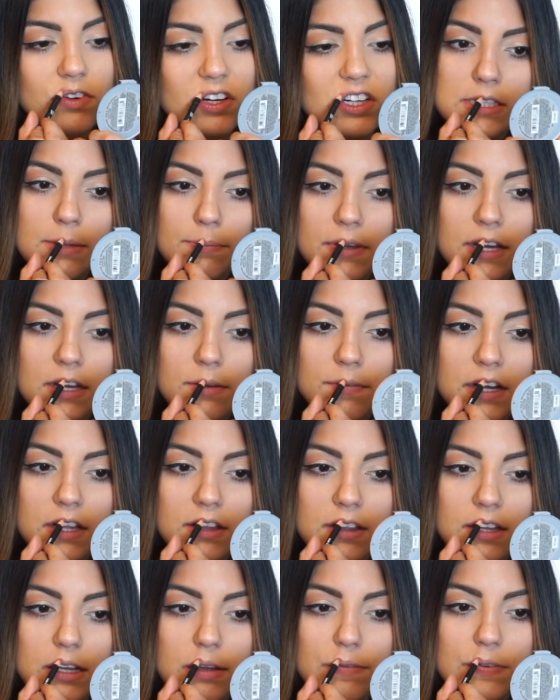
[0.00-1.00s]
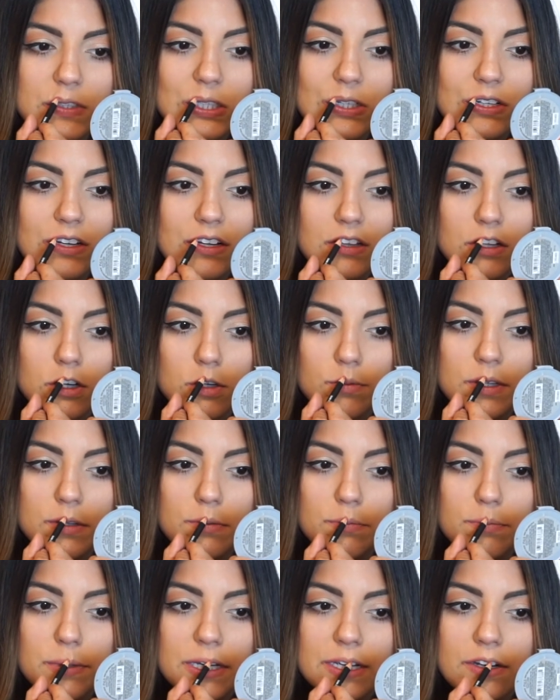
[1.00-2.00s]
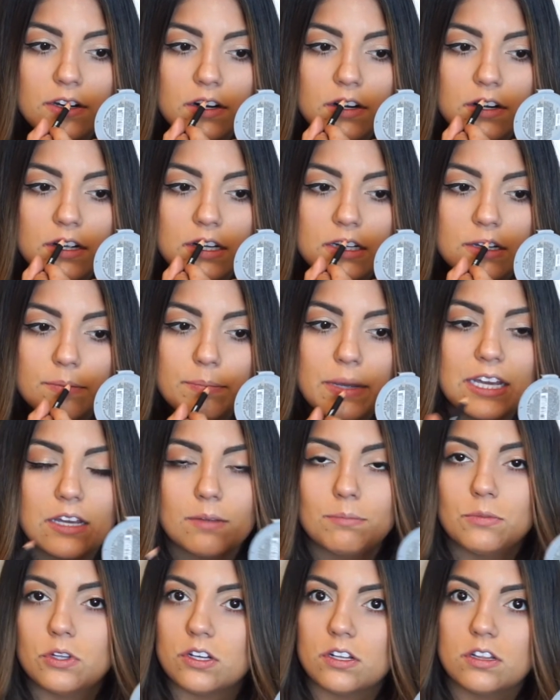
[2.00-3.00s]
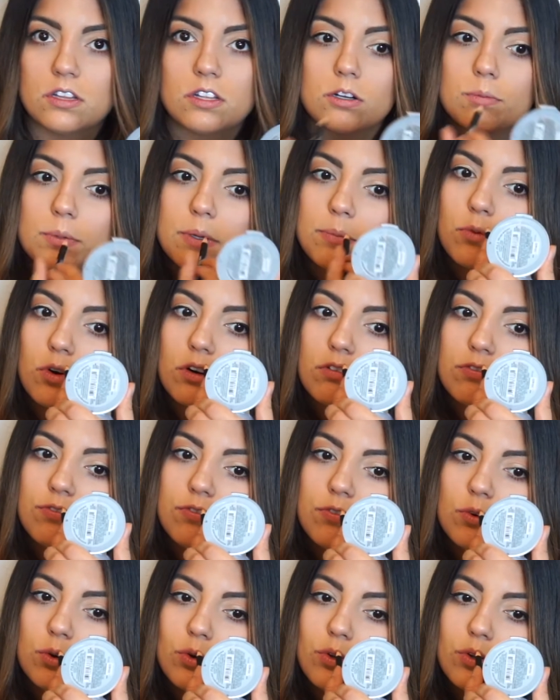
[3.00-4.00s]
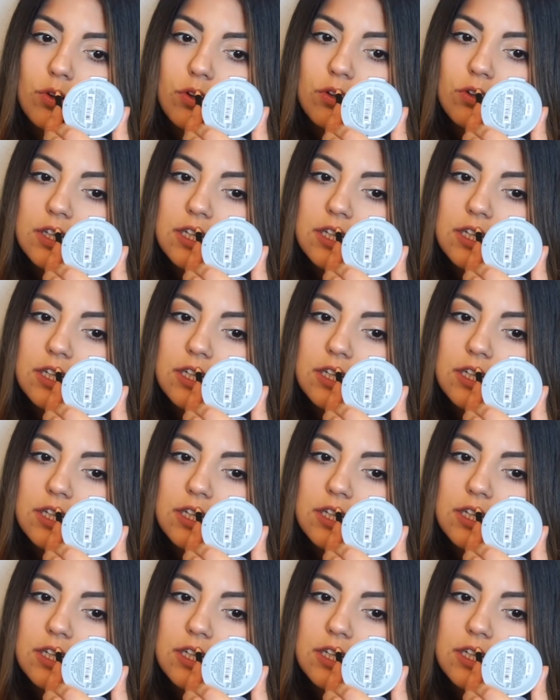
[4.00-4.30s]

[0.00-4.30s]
more to make my lips look a little bit bigger and to make them look a little bit more full,